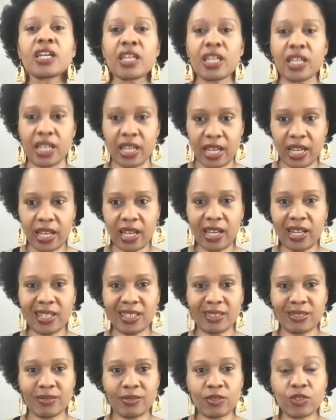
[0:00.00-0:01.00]
Yeah.
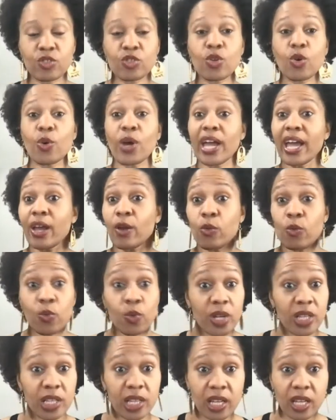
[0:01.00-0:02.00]
So
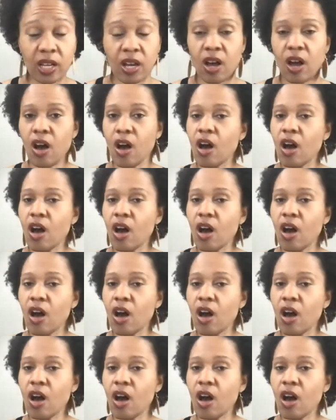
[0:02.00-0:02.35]
really,